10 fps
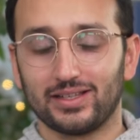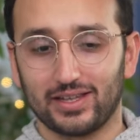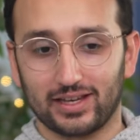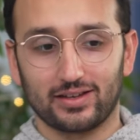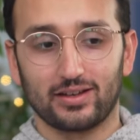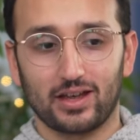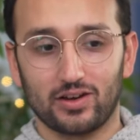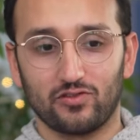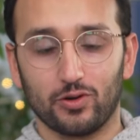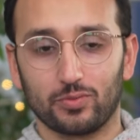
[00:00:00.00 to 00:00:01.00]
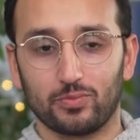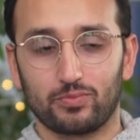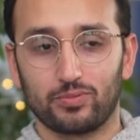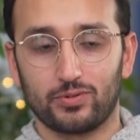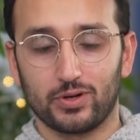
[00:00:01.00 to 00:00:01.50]
is like kind of
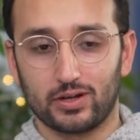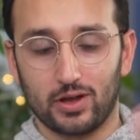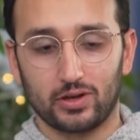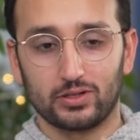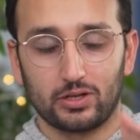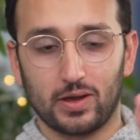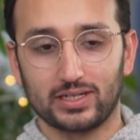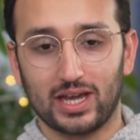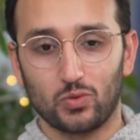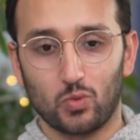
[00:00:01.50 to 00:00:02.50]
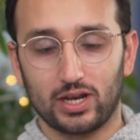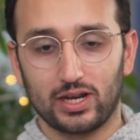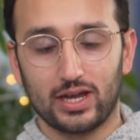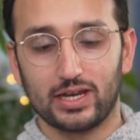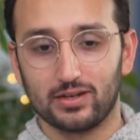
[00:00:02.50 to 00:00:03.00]
going down one
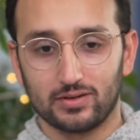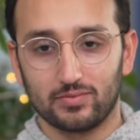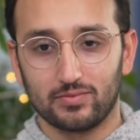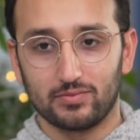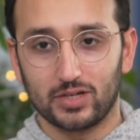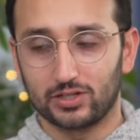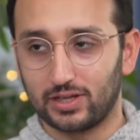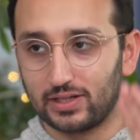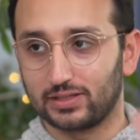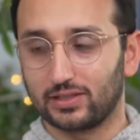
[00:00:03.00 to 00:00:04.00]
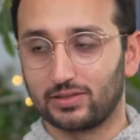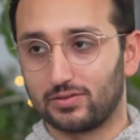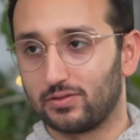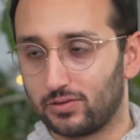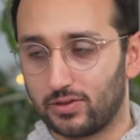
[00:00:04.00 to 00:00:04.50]
line because she thinks that's
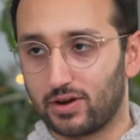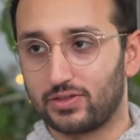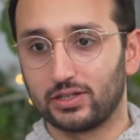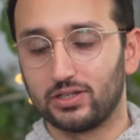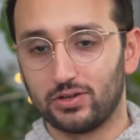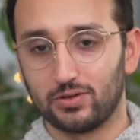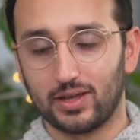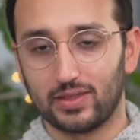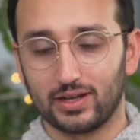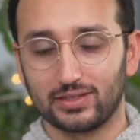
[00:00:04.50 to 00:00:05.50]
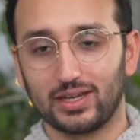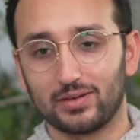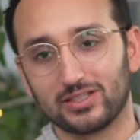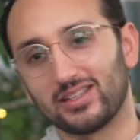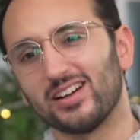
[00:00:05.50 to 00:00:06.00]
the right thing to do. And then I see it
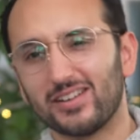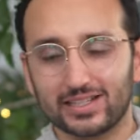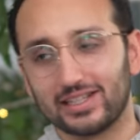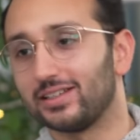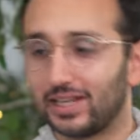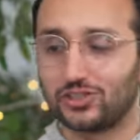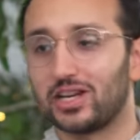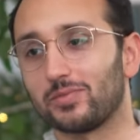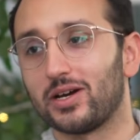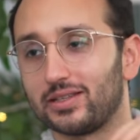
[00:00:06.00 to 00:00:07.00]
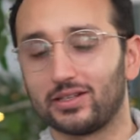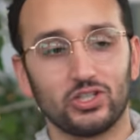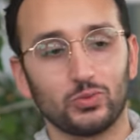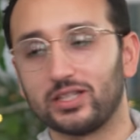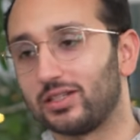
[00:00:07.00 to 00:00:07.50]
and I'm just like, oh, actually, let's change her mind. And then
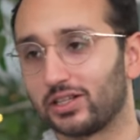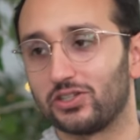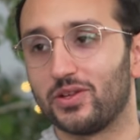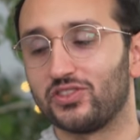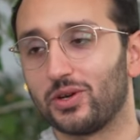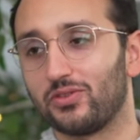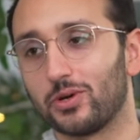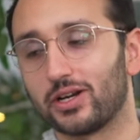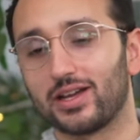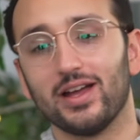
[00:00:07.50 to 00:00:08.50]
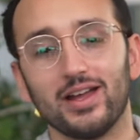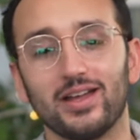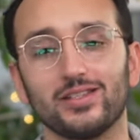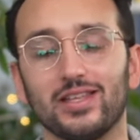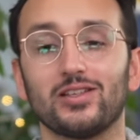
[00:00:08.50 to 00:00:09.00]
she's wasted like 2 months worth of work.
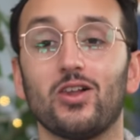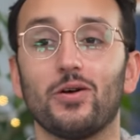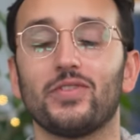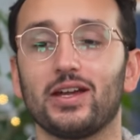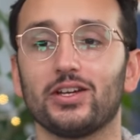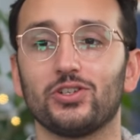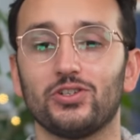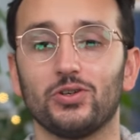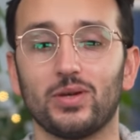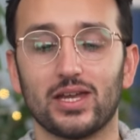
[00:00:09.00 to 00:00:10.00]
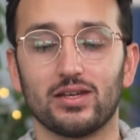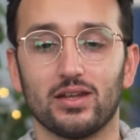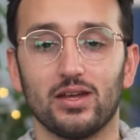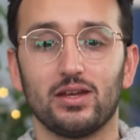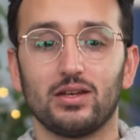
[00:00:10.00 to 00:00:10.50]
So there's a lot that I should do
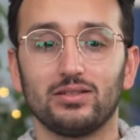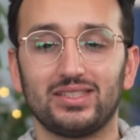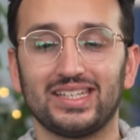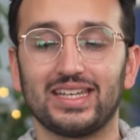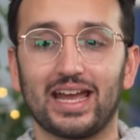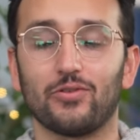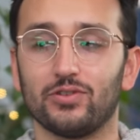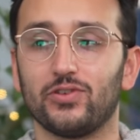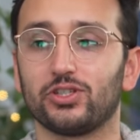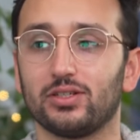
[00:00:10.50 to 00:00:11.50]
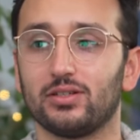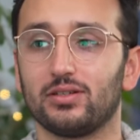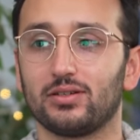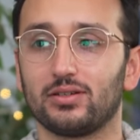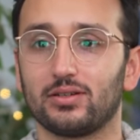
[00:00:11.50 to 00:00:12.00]
in setting out the vision
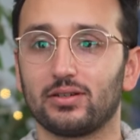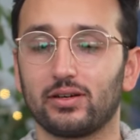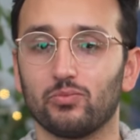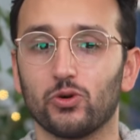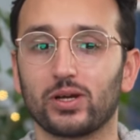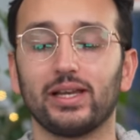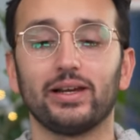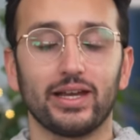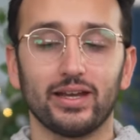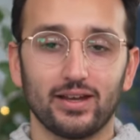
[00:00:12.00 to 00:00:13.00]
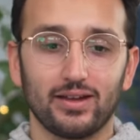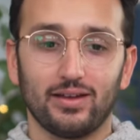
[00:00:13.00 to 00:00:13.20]
more clearly.